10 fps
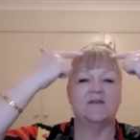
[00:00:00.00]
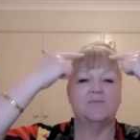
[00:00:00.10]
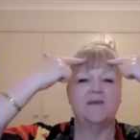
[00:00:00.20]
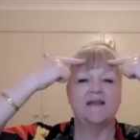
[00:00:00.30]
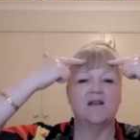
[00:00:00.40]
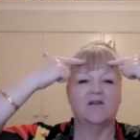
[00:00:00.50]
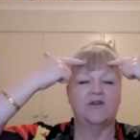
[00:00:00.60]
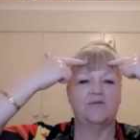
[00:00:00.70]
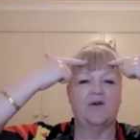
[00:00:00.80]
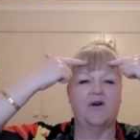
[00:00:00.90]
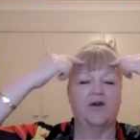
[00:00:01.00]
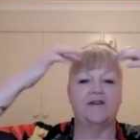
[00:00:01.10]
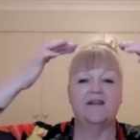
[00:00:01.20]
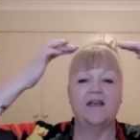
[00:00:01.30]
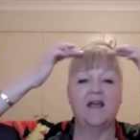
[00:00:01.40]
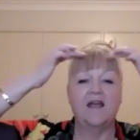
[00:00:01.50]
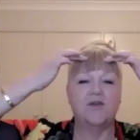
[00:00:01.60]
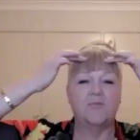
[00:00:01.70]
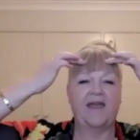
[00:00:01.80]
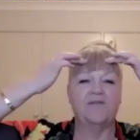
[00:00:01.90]
middle of your forehead.
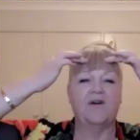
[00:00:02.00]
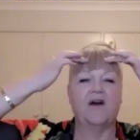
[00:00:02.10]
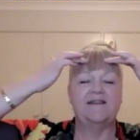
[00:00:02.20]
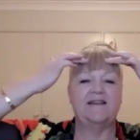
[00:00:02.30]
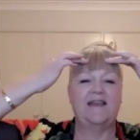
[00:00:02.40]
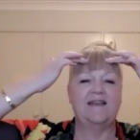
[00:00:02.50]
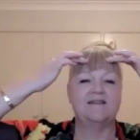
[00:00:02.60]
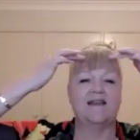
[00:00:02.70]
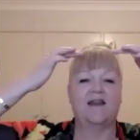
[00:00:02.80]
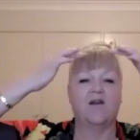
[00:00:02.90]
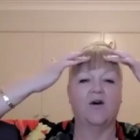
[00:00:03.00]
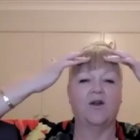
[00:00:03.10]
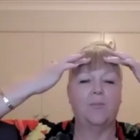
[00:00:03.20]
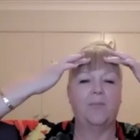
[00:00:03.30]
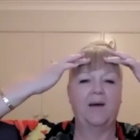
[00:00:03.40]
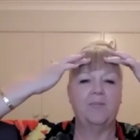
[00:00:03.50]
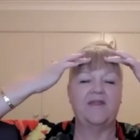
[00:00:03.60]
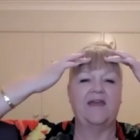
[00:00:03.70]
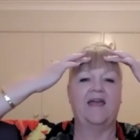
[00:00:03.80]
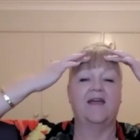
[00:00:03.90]
You may find an indent on a bump
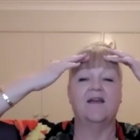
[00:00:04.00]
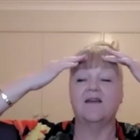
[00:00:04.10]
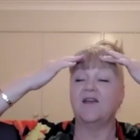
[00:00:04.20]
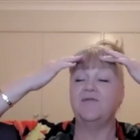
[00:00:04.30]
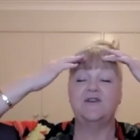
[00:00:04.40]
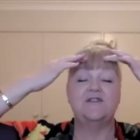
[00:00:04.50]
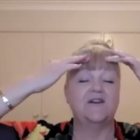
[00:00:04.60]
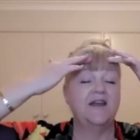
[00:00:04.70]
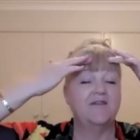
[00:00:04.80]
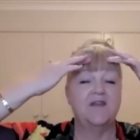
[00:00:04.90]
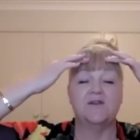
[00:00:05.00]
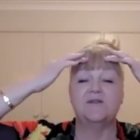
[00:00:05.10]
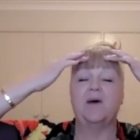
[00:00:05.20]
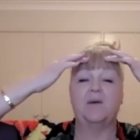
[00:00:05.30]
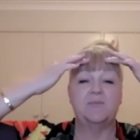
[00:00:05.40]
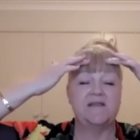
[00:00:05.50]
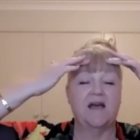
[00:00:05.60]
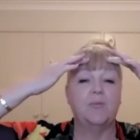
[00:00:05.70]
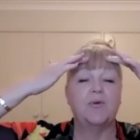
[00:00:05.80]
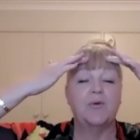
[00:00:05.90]
there. If you don't have those bumps,
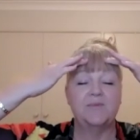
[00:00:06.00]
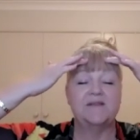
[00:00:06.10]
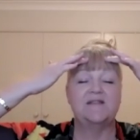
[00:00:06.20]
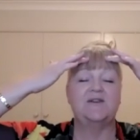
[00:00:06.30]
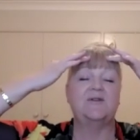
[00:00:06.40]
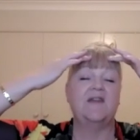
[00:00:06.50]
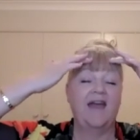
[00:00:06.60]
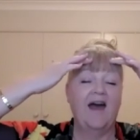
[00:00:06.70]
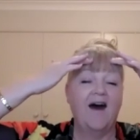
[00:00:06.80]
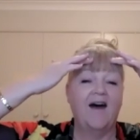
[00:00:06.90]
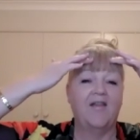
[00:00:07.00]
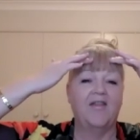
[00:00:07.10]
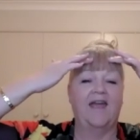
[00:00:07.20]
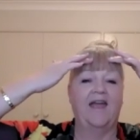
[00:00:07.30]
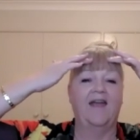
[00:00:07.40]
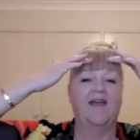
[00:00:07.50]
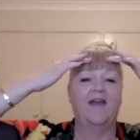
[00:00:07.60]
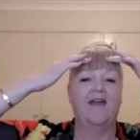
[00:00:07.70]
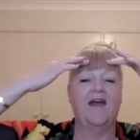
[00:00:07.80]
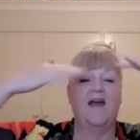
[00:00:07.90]
I promise you they are there.
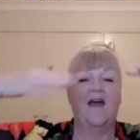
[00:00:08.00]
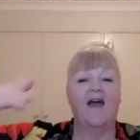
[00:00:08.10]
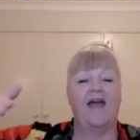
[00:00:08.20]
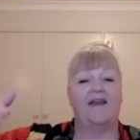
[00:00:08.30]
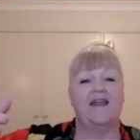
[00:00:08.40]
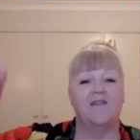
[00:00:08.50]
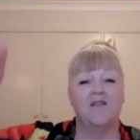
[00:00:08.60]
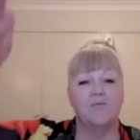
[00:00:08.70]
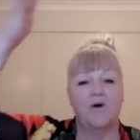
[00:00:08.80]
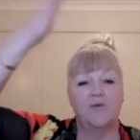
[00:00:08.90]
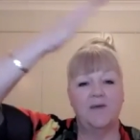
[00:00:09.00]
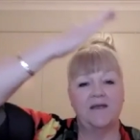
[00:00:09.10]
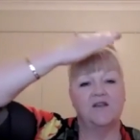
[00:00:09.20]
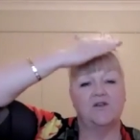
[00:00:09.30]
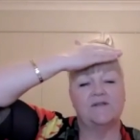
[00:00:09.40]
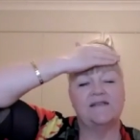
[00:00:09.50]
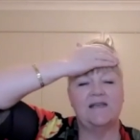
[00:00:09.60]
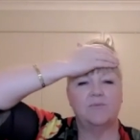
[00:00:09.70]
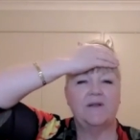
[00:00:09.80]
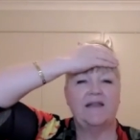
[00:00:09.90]
And in the moment, you
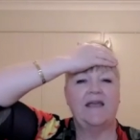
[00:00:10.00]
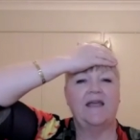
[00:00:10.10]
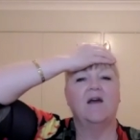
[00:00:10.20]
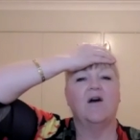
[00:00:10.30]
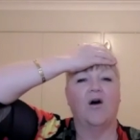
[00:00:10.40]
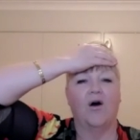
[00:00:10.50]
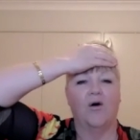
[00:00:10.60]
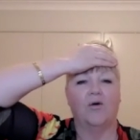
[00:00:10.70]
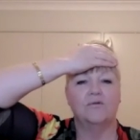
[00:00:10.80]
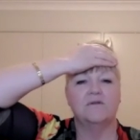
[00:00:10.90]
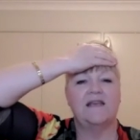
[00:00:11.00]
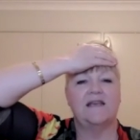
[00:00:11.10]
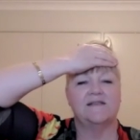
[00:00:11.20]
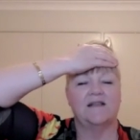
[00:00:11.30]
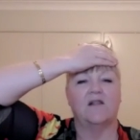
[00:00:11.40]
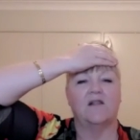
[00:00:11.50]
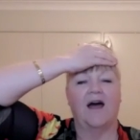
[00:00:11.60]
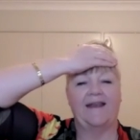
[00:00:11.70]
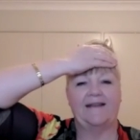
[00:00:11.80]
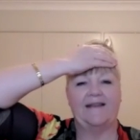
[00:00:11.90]
simply hold this
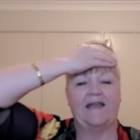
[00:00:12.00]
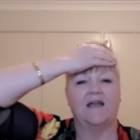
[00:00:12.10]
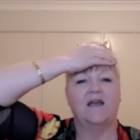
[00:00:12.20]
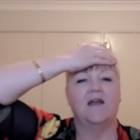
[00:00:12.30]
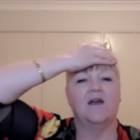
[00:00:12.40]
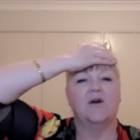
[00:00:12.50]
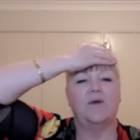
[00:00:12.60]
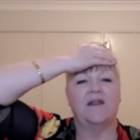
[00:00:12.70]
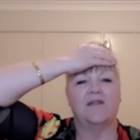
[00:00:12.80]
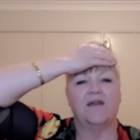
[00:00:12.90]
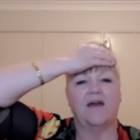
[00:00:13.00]
lightly with